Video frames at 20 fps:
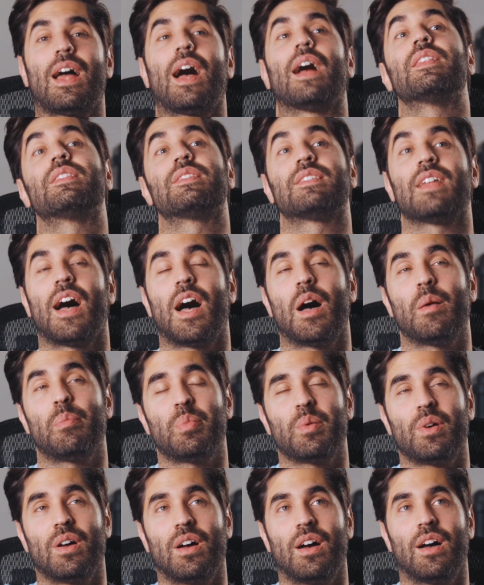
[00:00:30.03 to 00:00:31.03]
nonstop,
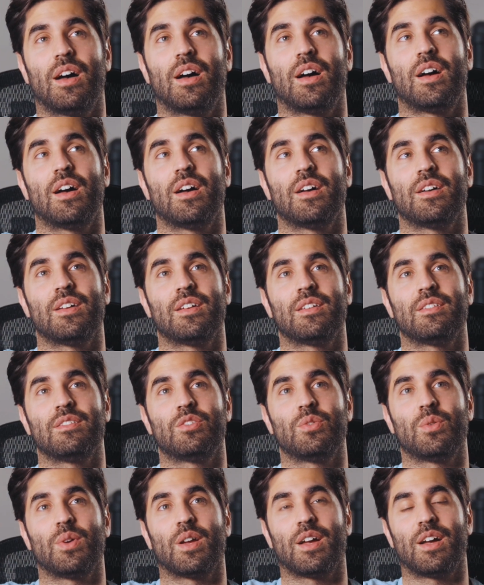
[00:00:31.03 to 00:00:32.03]

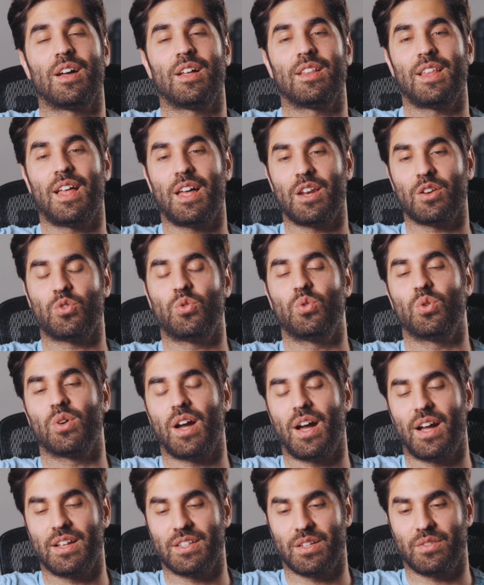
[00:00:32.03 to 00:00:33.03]
doing a lot of cool
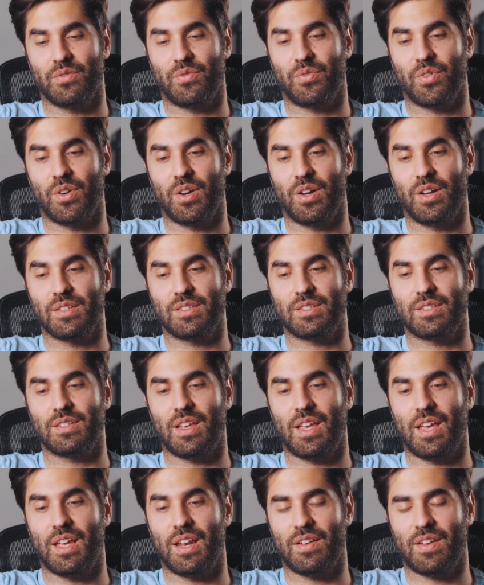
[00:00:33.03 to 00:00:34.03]
content for us,
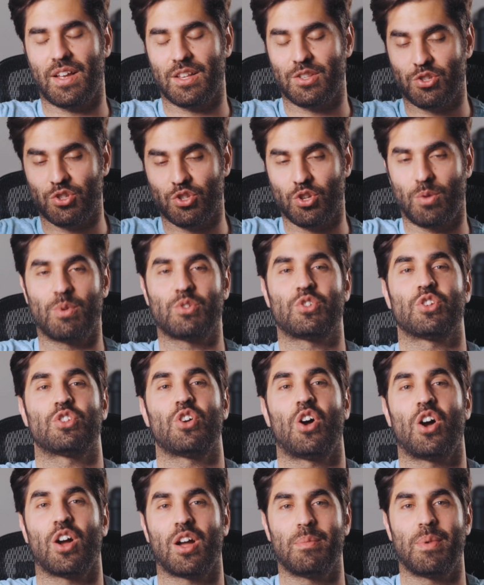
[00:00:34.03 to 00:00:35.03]
and I got so much to
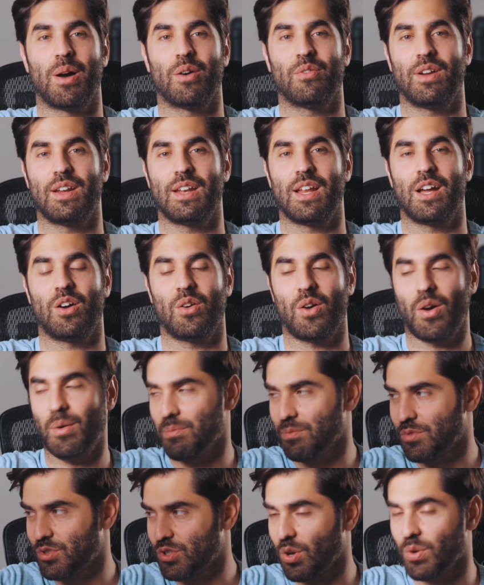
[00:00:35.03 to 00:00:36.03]
talk about right now.
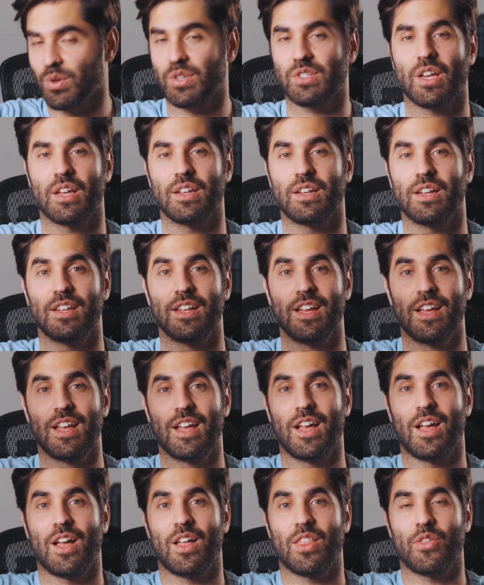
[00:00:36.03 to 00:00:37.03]
I'm so excited.
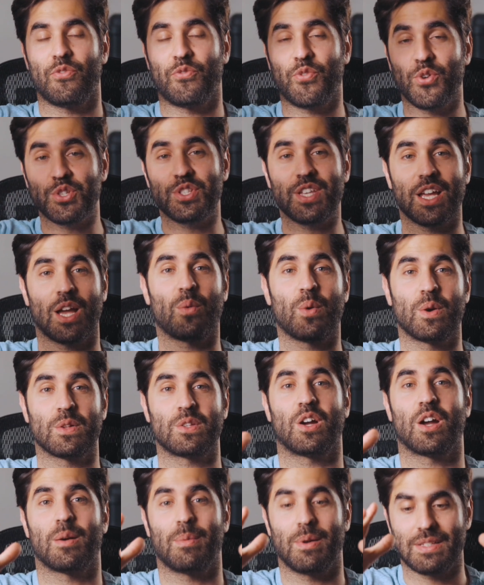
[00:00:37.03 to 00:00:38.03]
The first thing I want
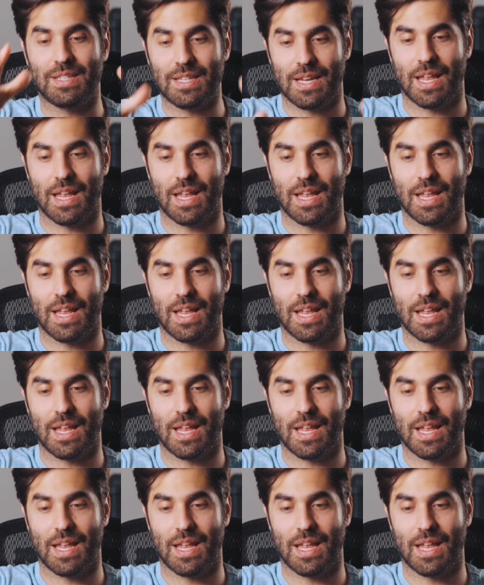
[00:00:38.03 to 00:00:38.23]
to talk about